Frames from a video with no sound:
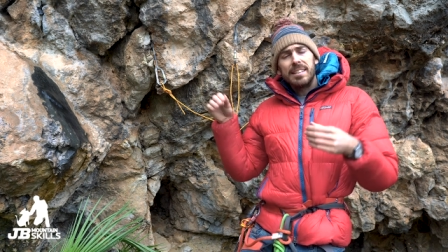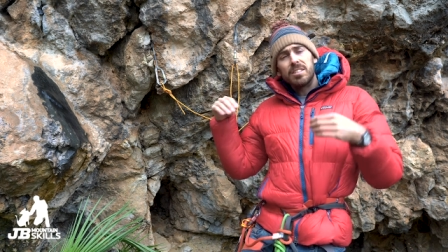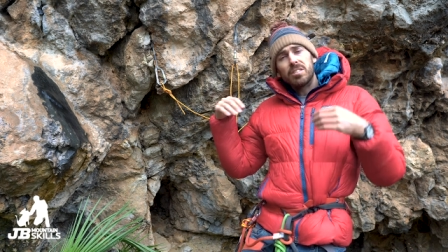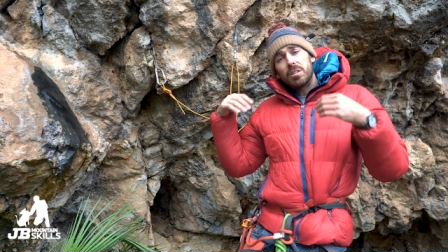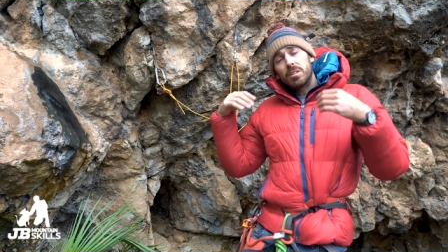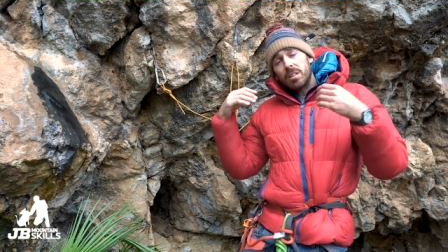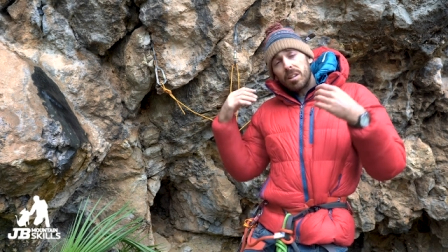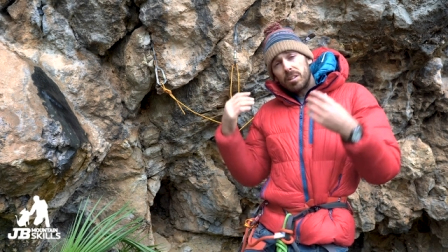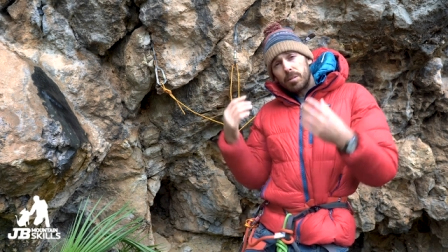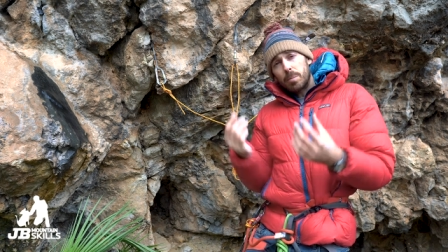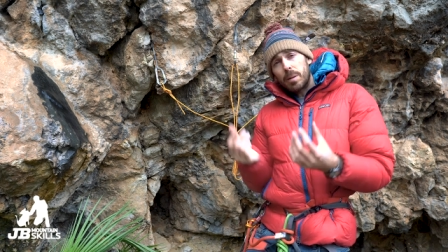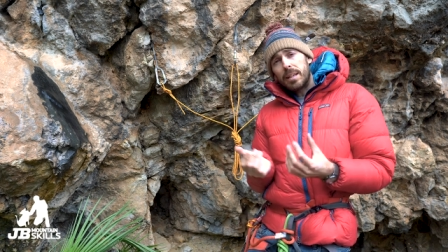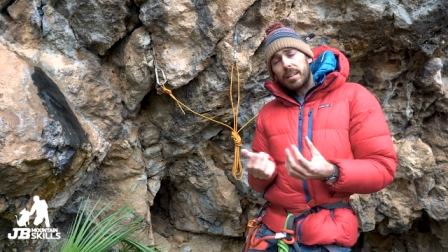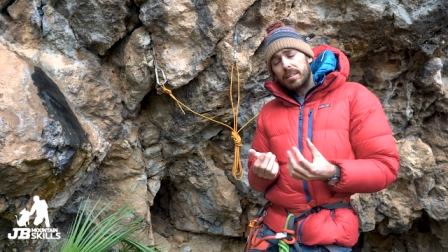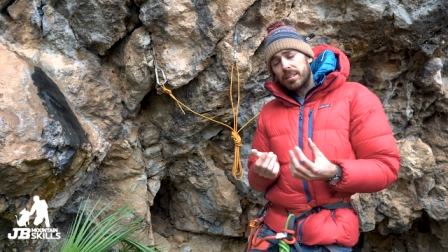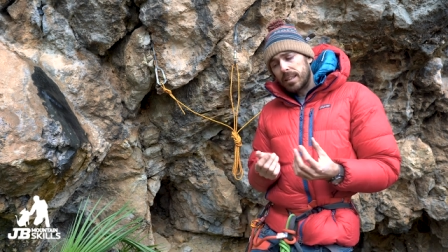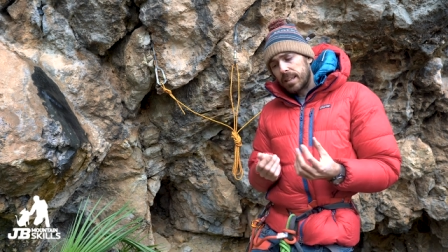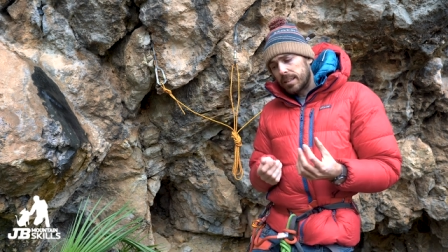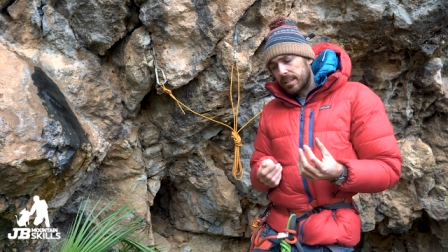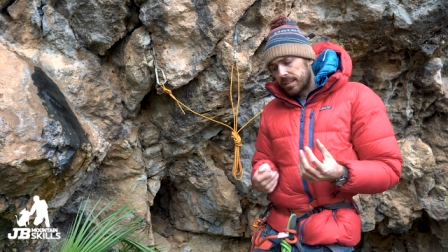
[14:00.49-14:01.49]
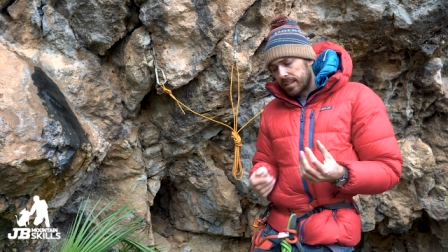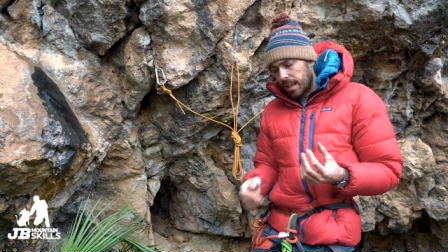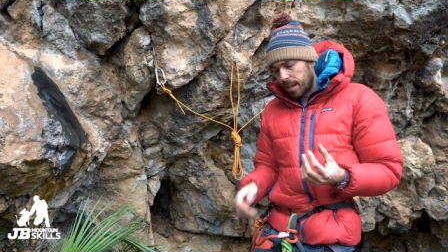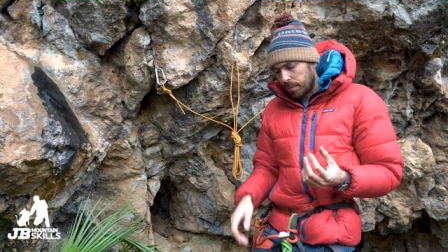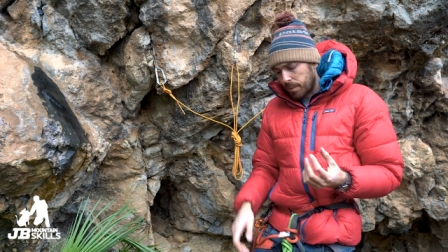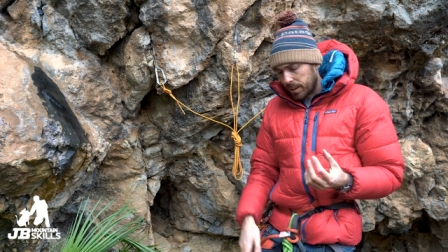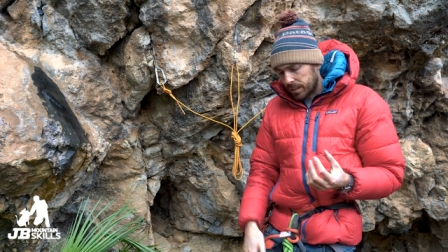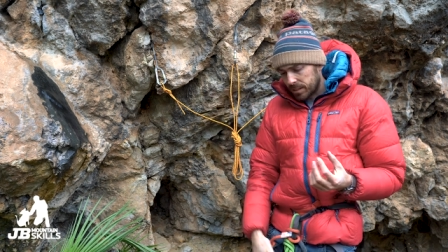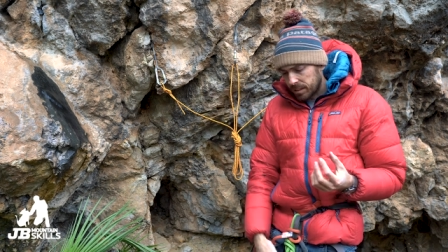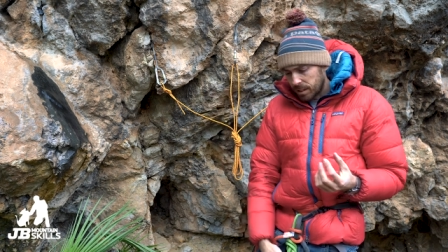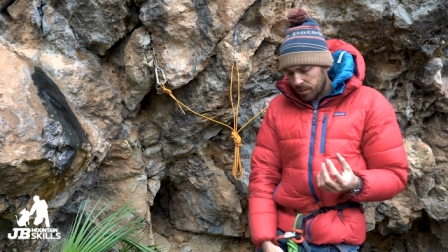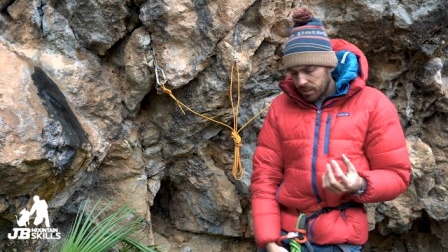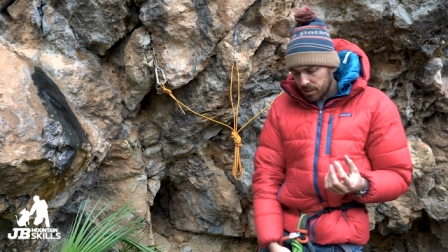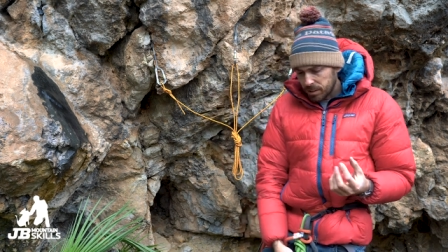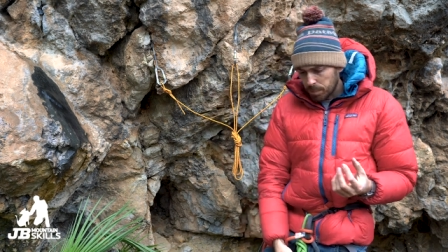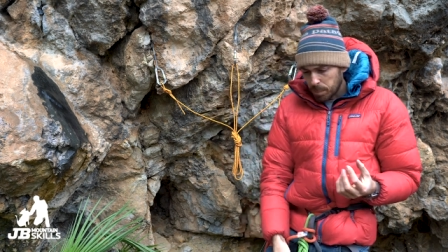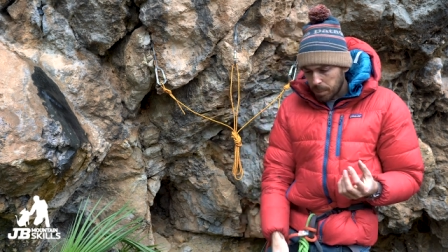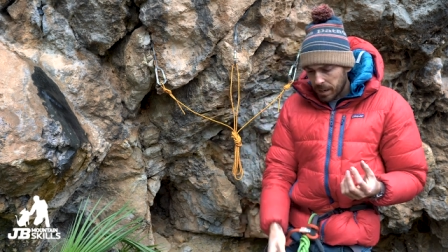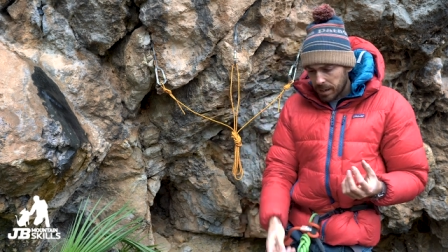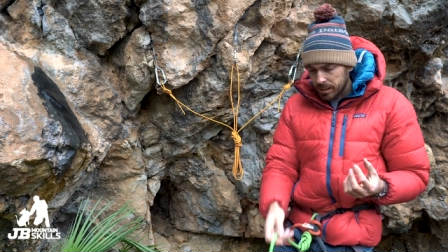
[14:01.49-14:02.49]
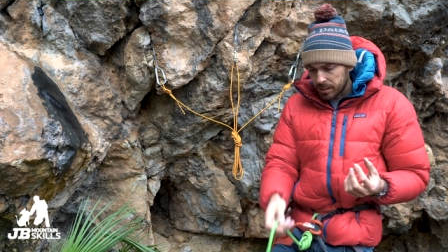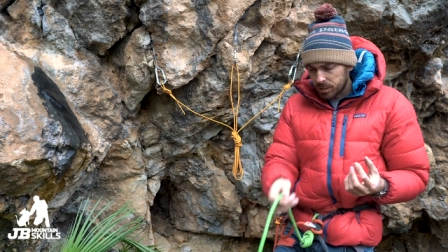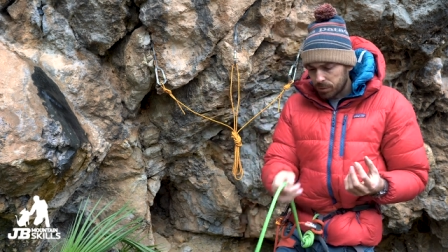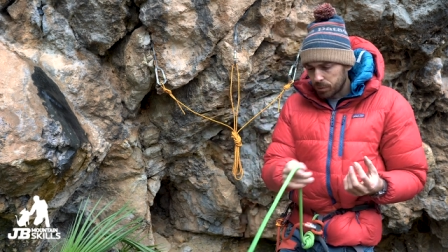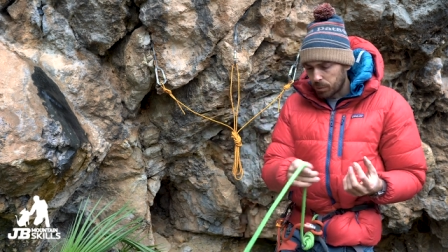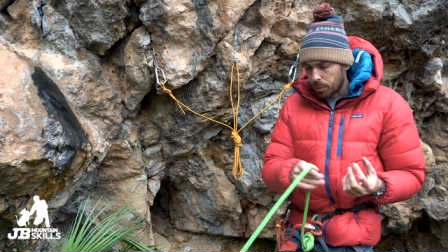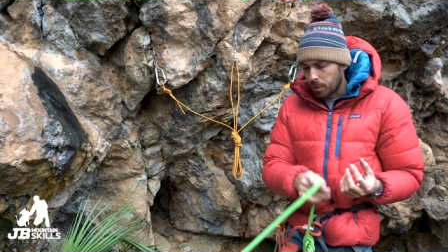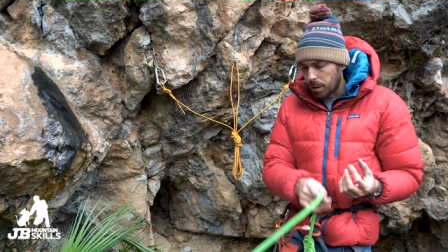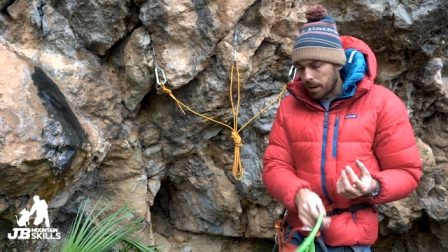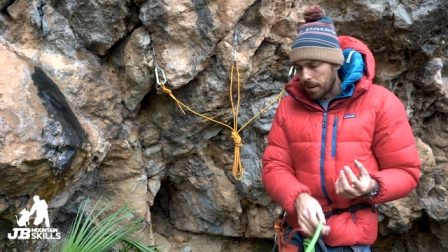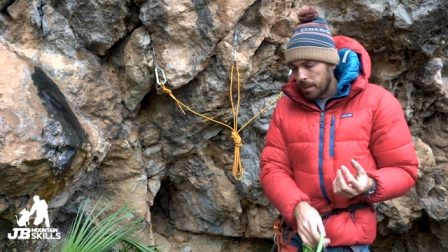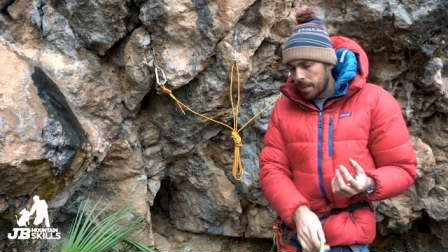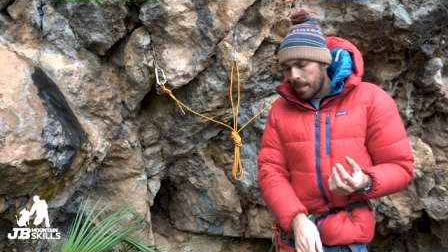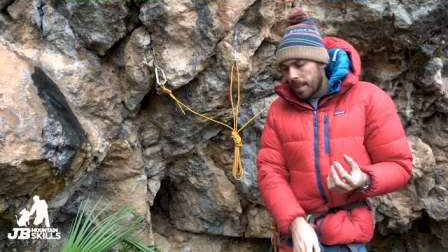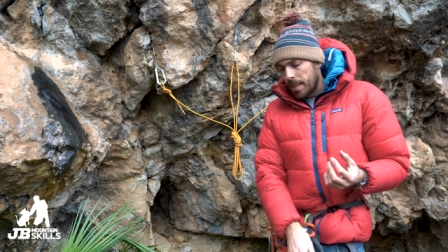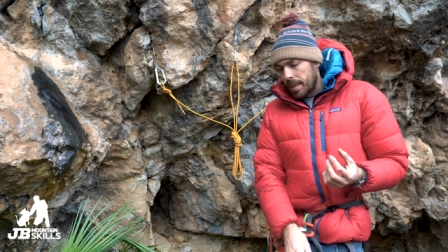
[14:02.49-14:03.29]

So it does make sense that way. So there is a place for it.